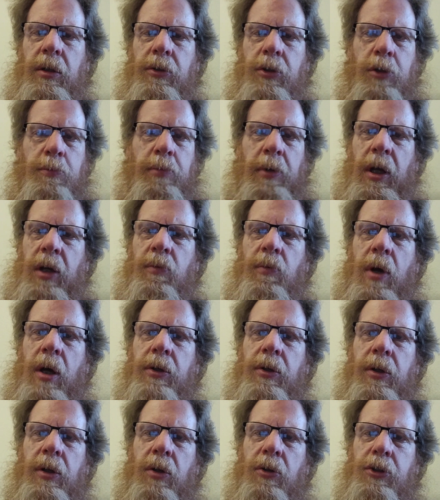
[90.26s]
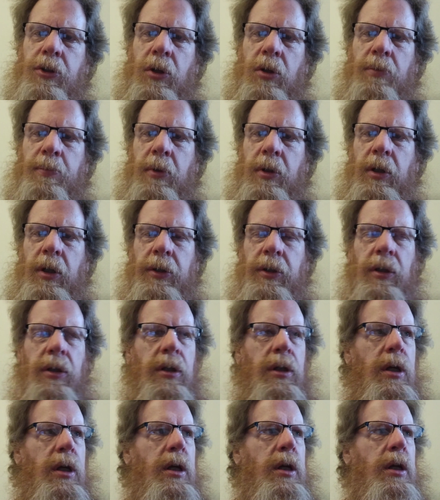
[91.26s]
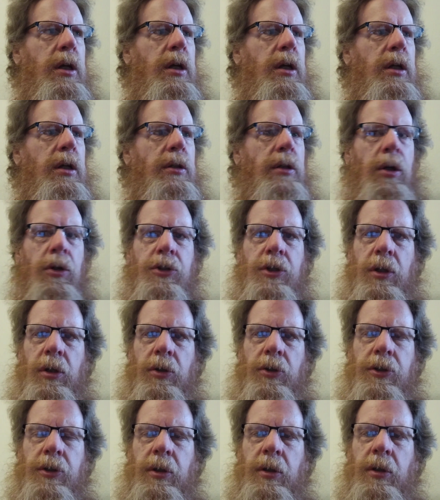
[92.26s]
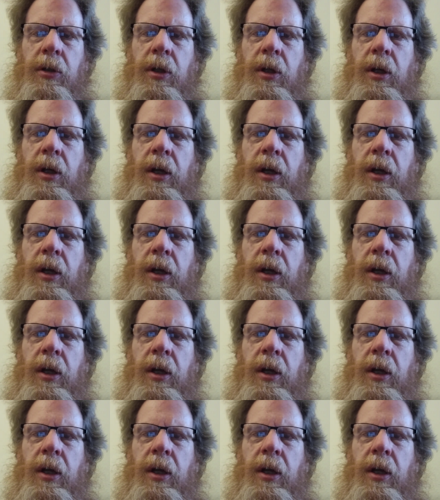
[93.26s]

just plain water, no soap or nothing, no solution.